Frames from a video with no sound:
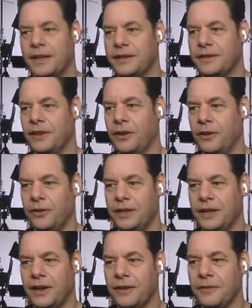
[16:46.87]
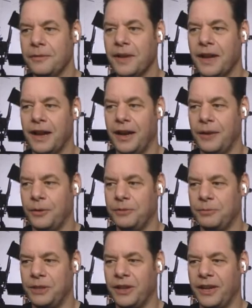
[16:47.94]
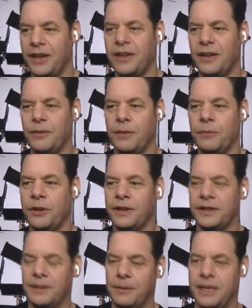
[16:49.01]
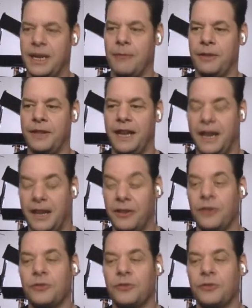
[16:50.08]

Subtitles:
So, I would be like, okay, well, I'm not going to set my camera at that angle.